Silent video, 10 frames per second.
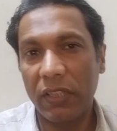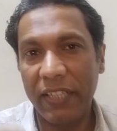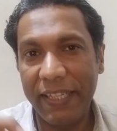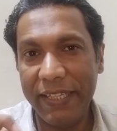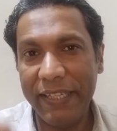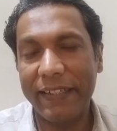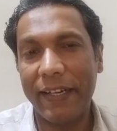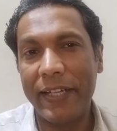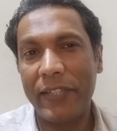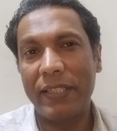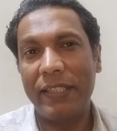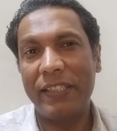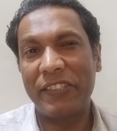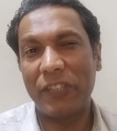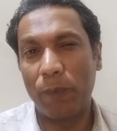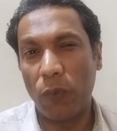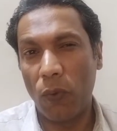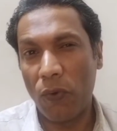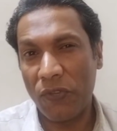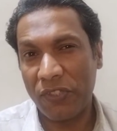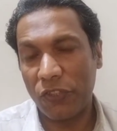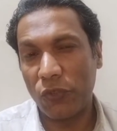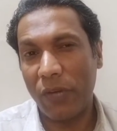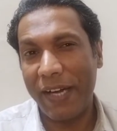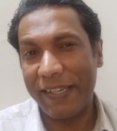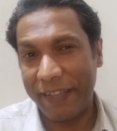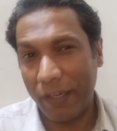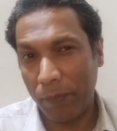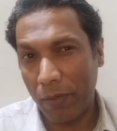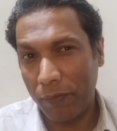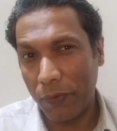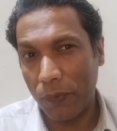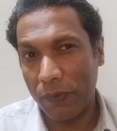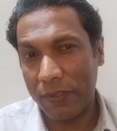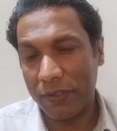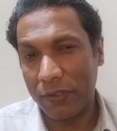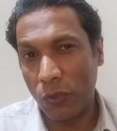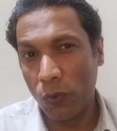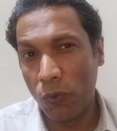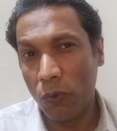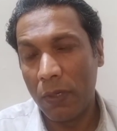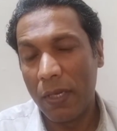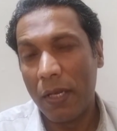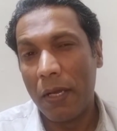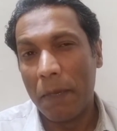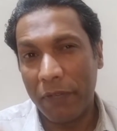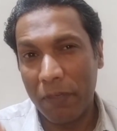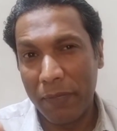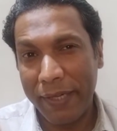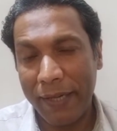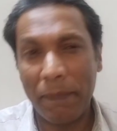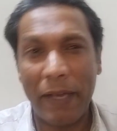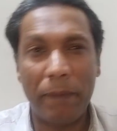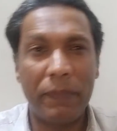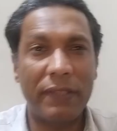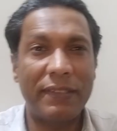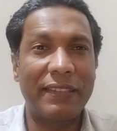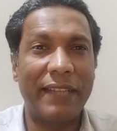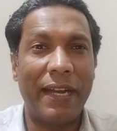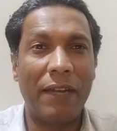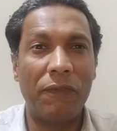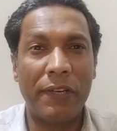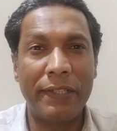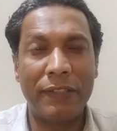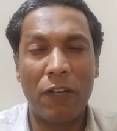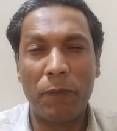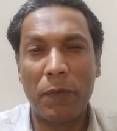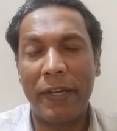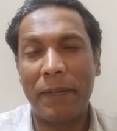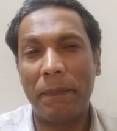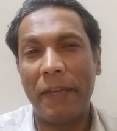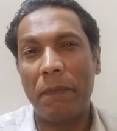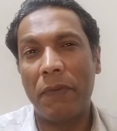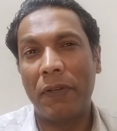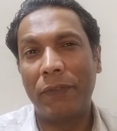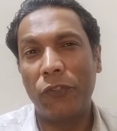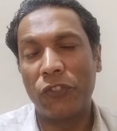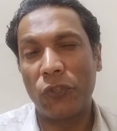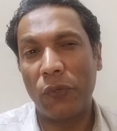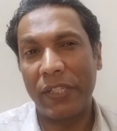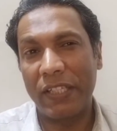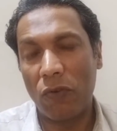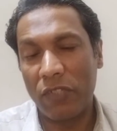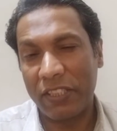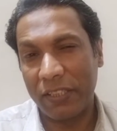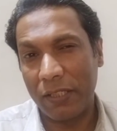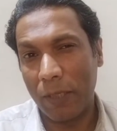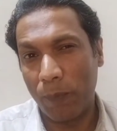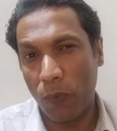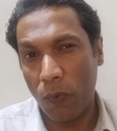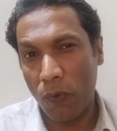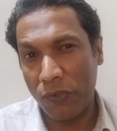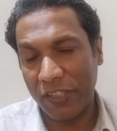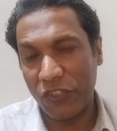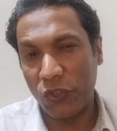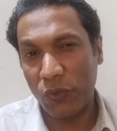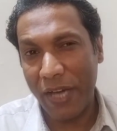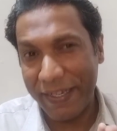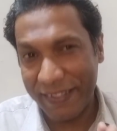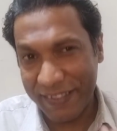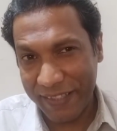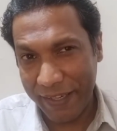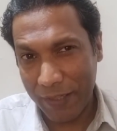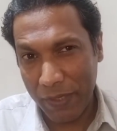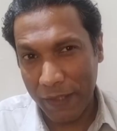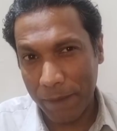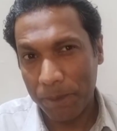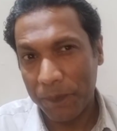Three countries opposed joint statement, viewers. Two permanent members and one non-permanent member of the UN Security Council opposed a joint statement.